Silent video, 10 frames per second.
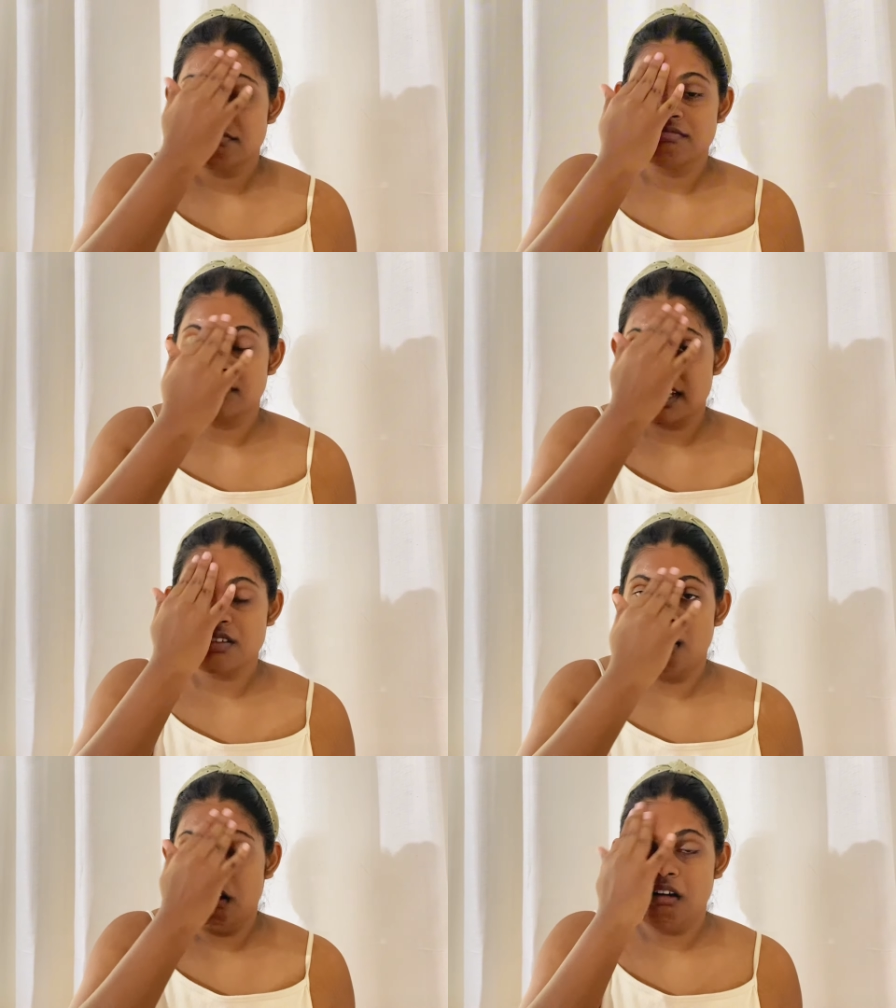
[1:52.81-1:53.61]
That's
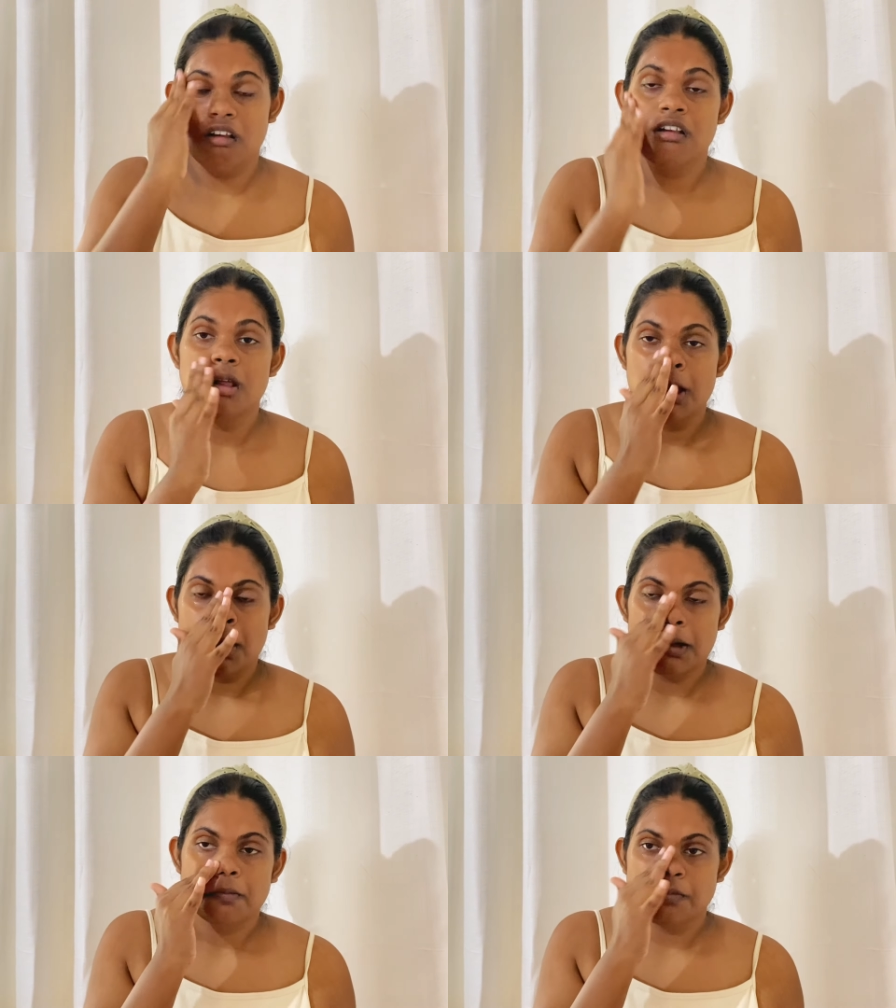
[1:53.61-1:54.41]
all,
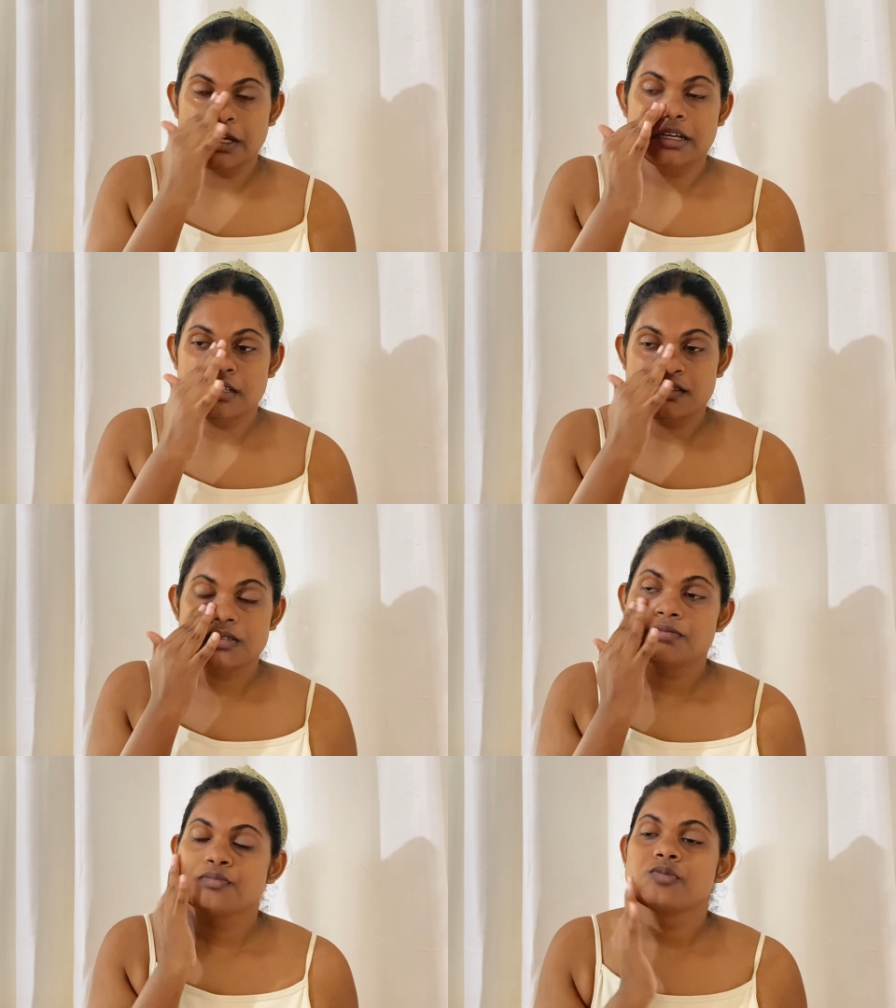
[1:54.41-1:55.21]
because
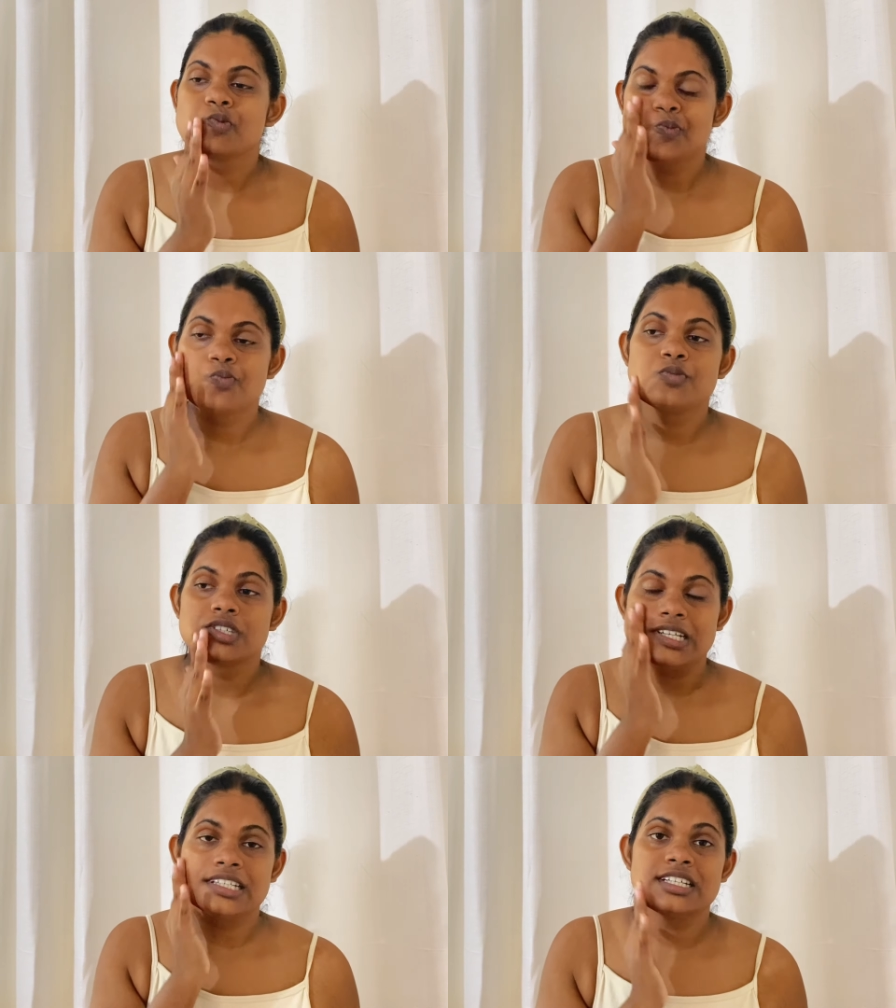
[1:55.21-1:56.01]

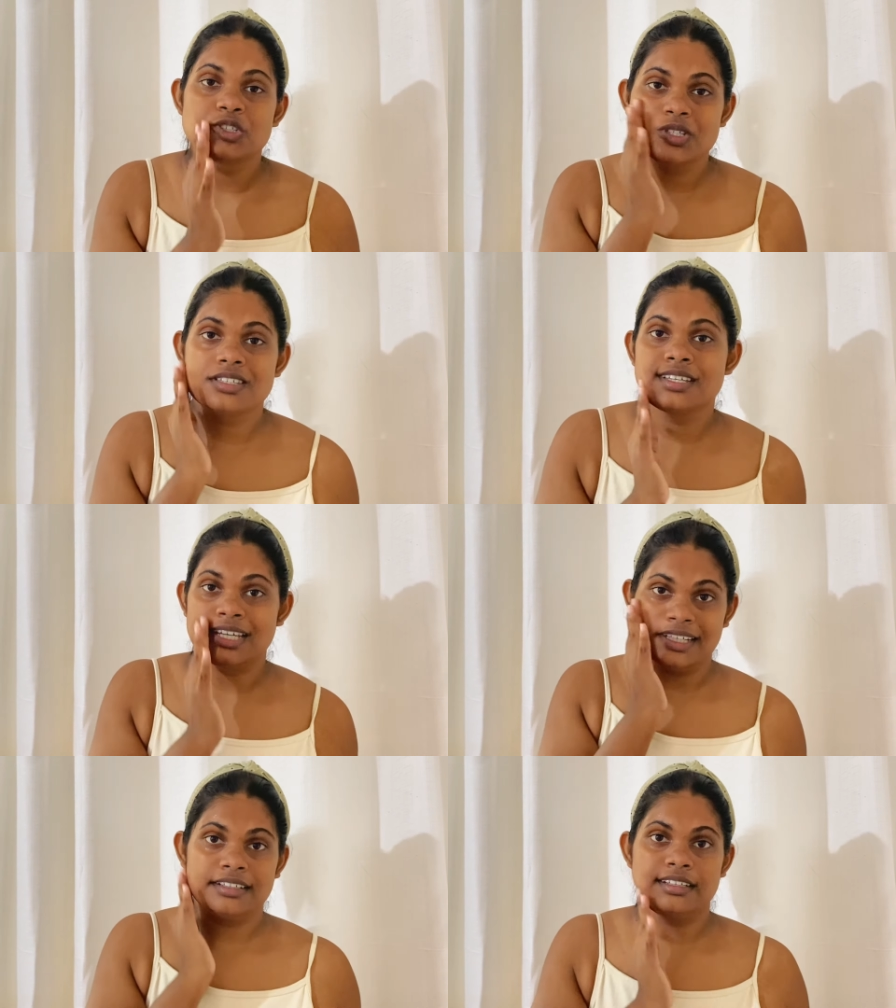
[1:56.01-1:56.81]
teenager
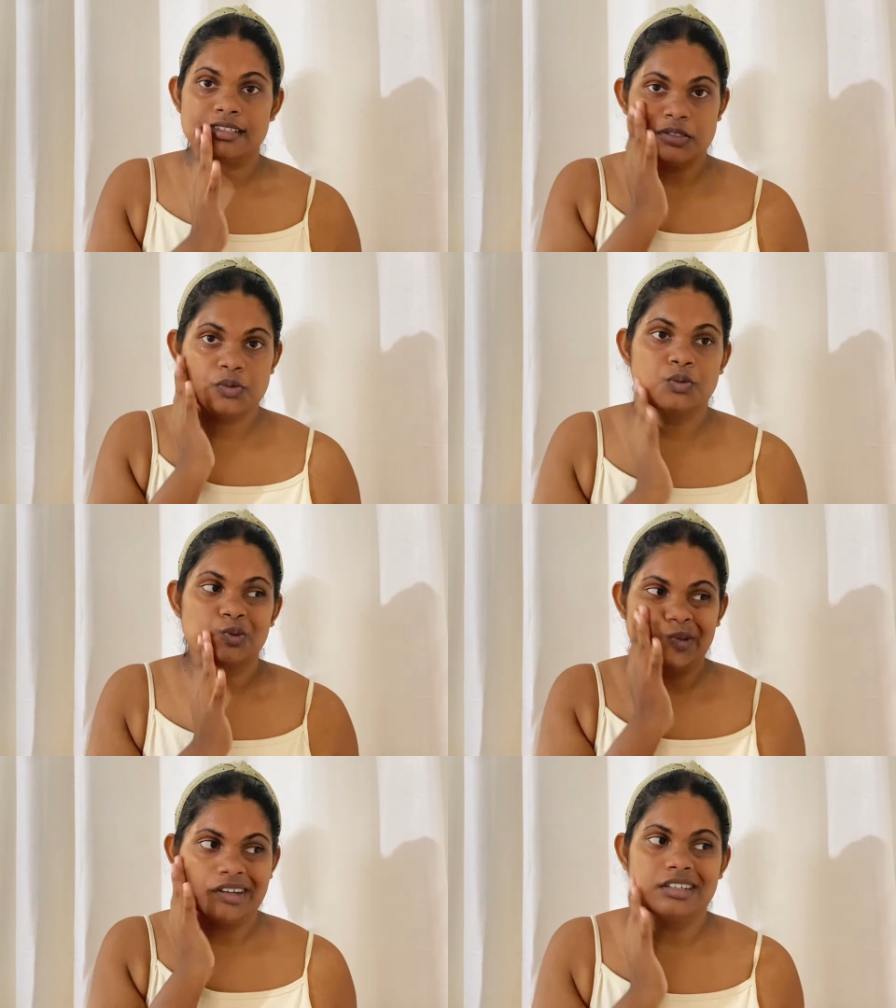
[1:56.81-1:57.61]
skin is
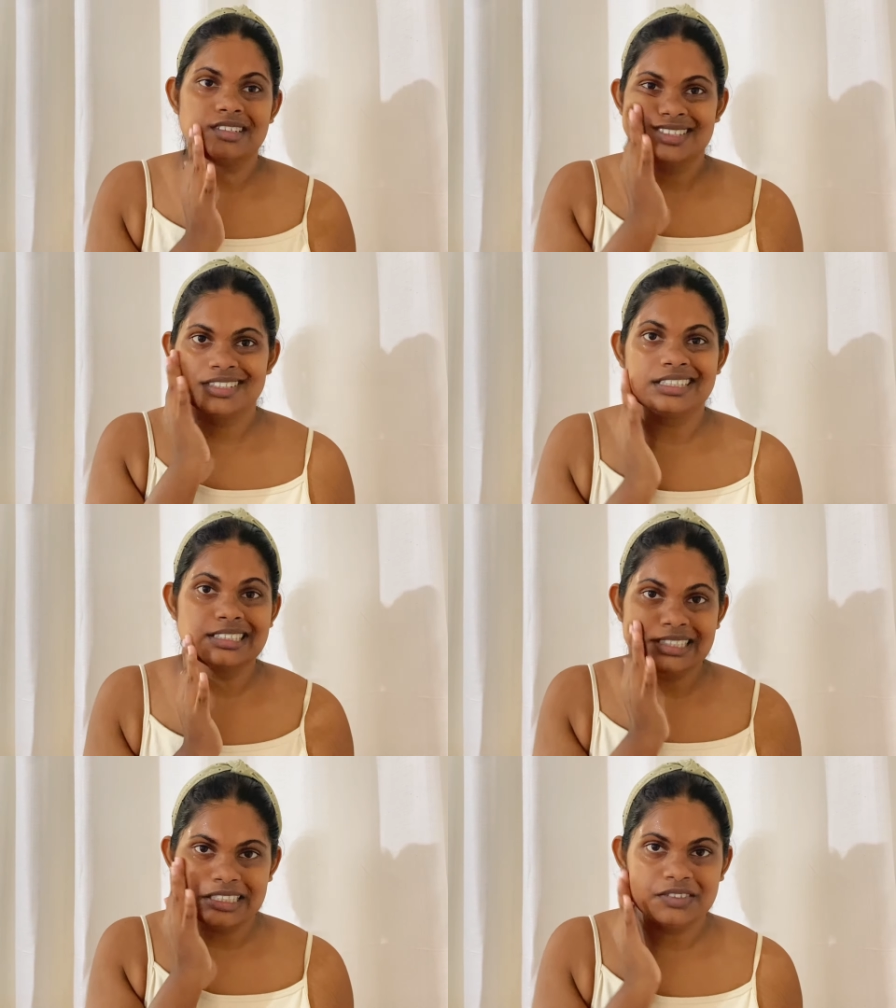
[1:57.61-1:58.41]
very
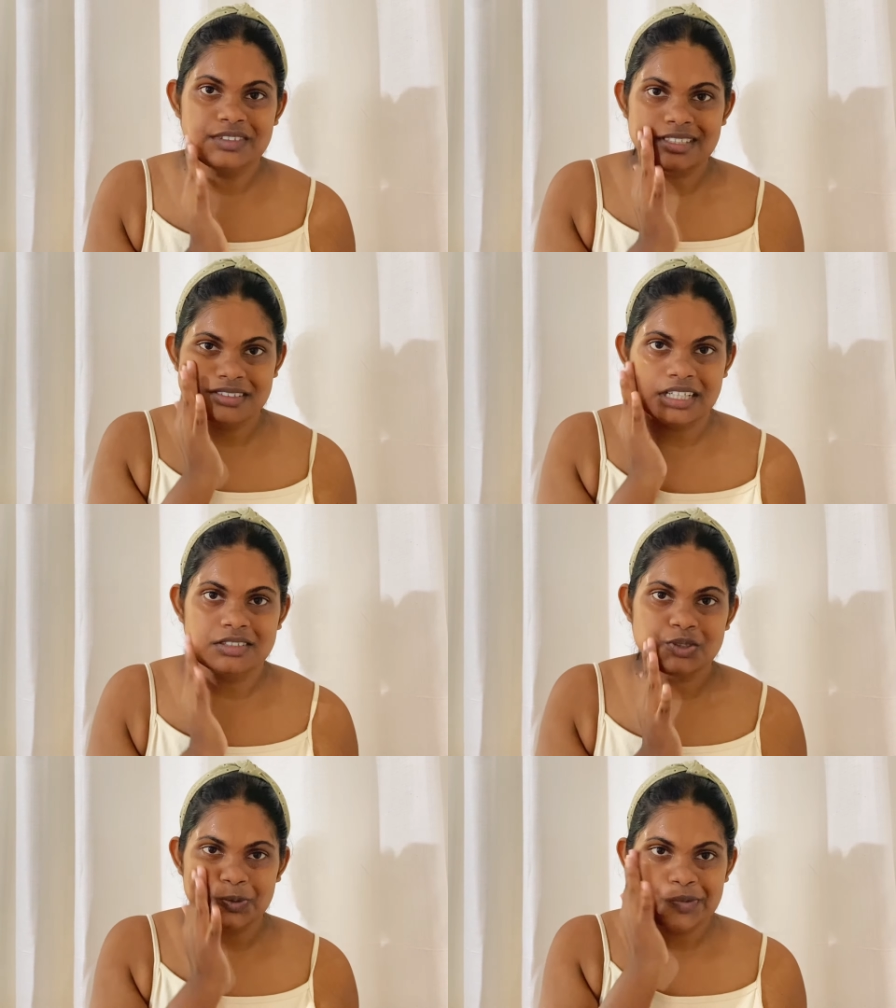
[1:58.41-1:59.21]
sensitive, isn't that
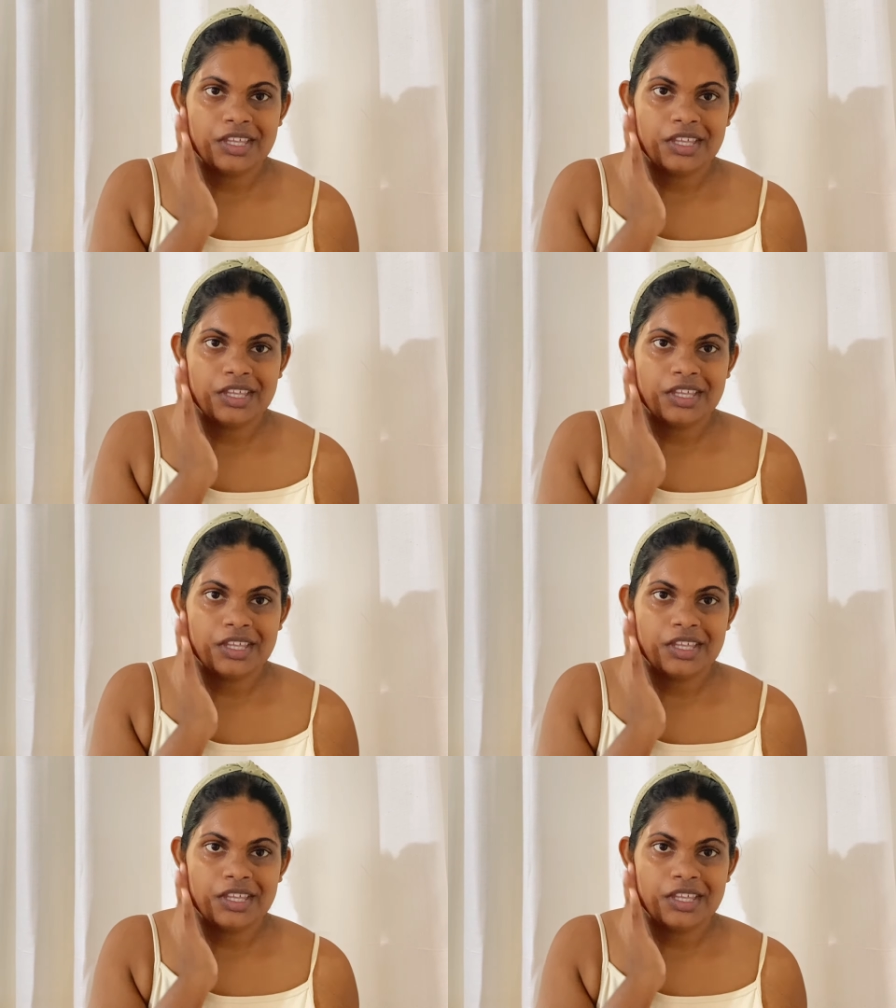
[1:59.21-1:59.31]
so?